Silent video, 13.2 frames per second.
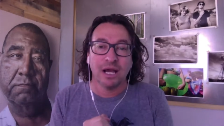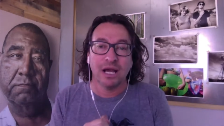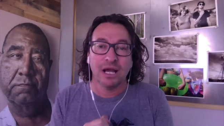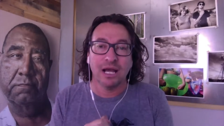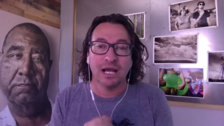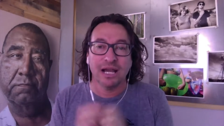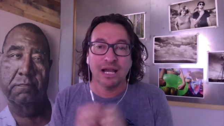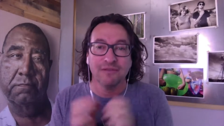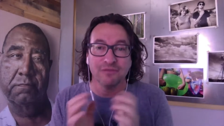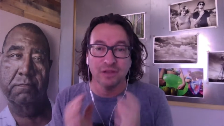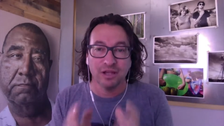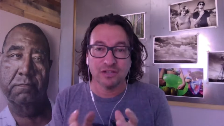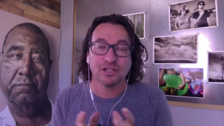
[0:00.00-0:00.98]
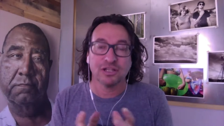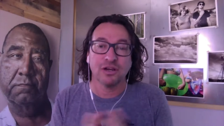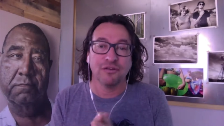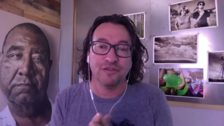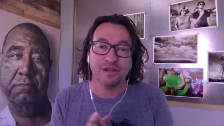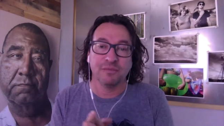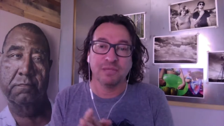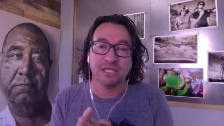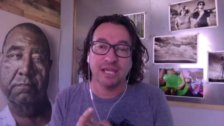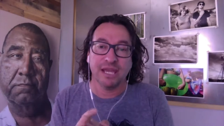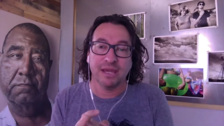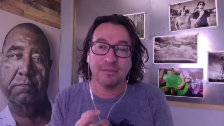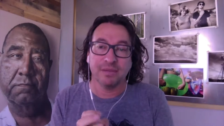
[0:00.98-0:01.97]
Speaker 1: uh, I've launched a GoFundMe
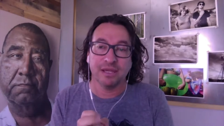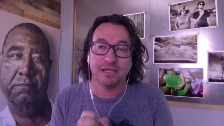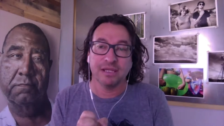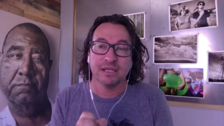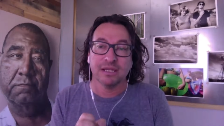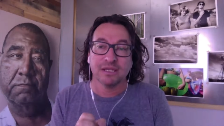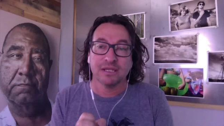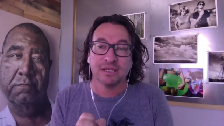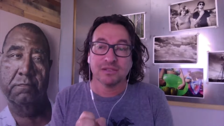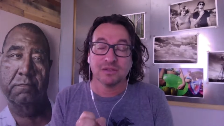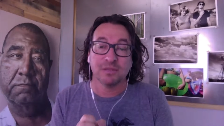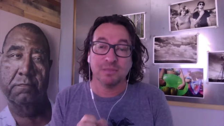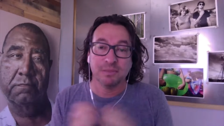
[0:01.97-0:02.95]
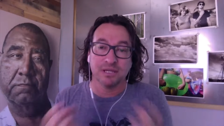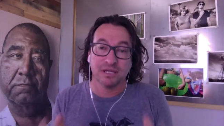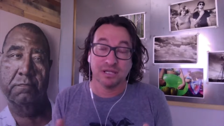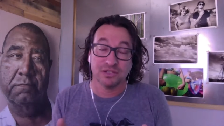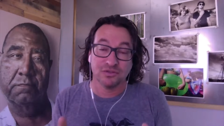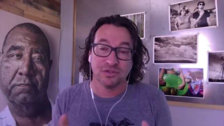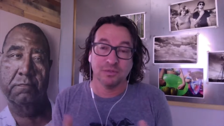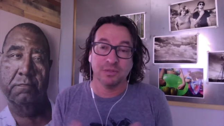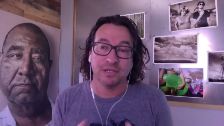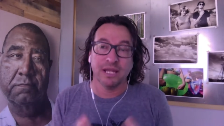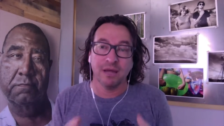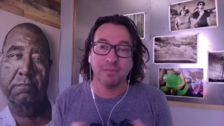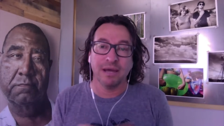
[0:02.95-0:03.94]
campaign so that people can
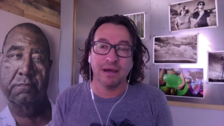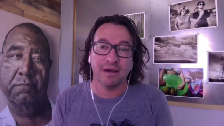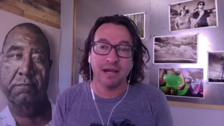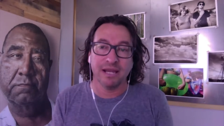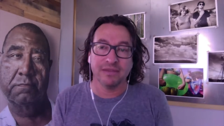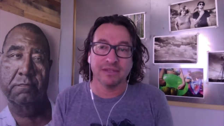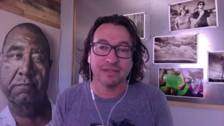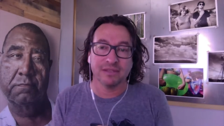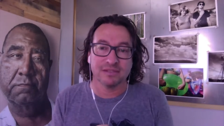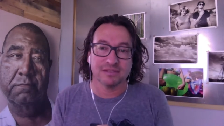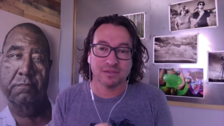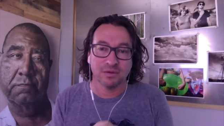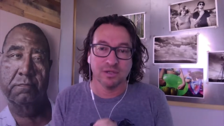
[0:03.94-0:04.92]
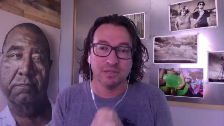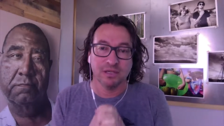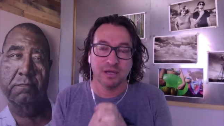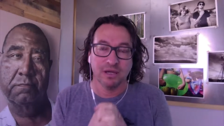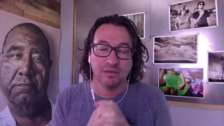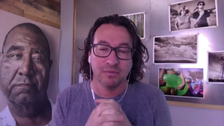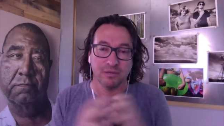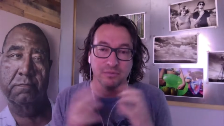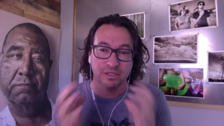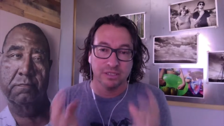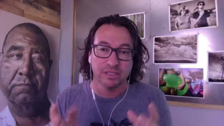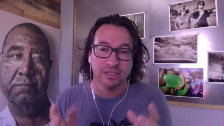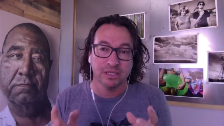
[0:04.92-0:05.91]
contribute and help out. I think this is going to be a, a
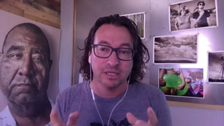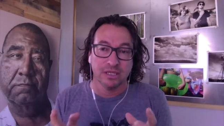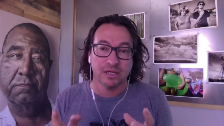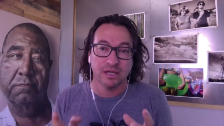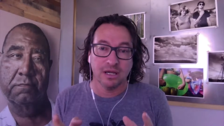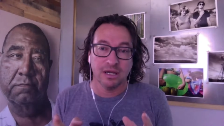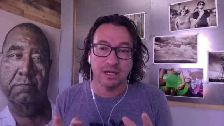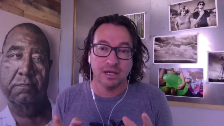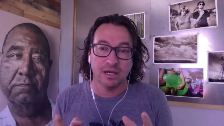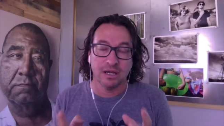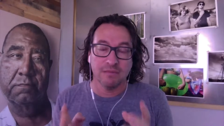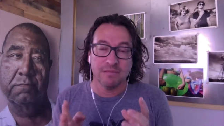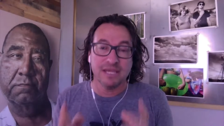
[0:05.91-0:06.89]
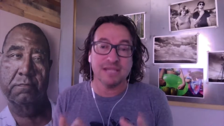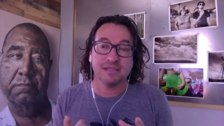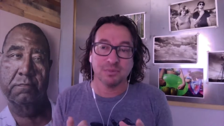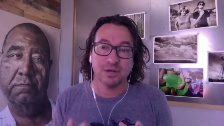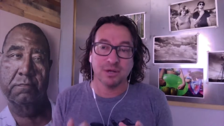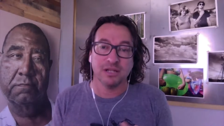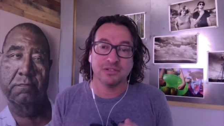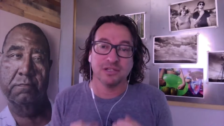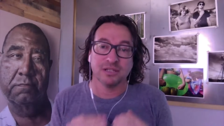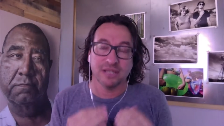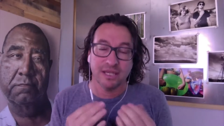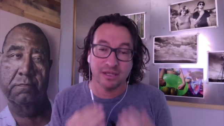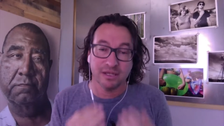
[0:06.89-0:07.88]
really uh, amazing
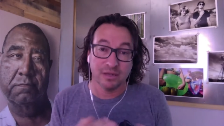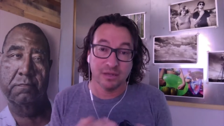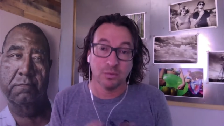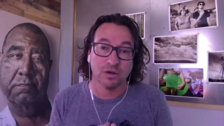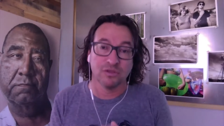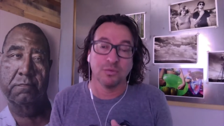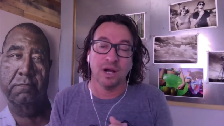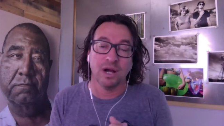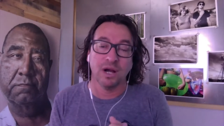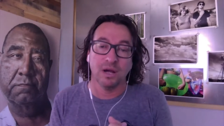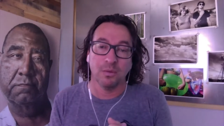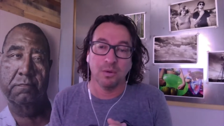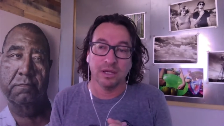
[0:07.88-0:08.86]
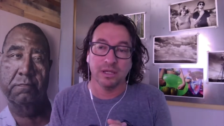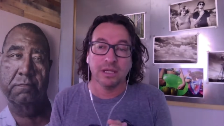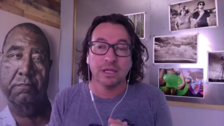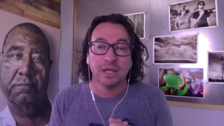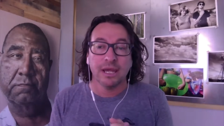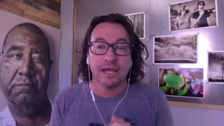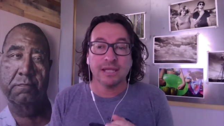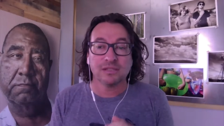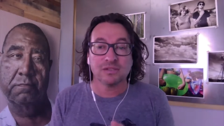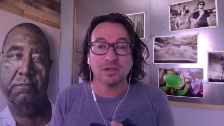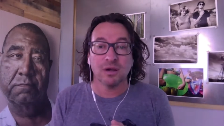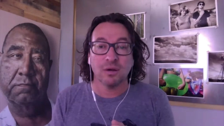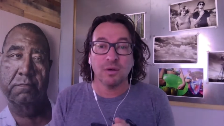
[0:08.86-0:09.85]
project and, and, a worthwhile one. And
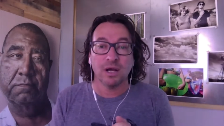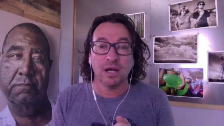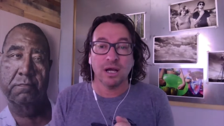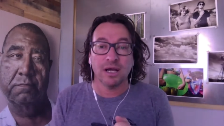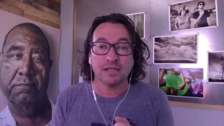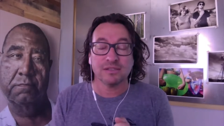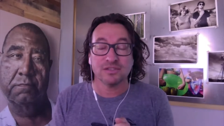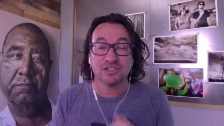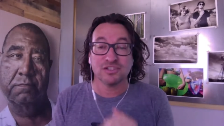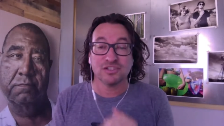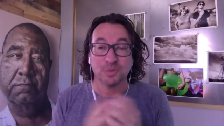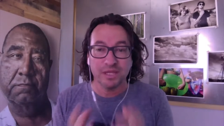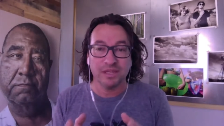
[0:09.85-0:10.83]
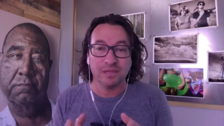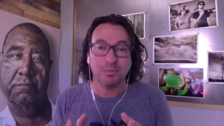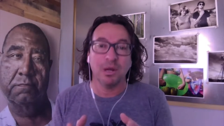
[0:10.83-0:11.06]
so uh, to sweeten the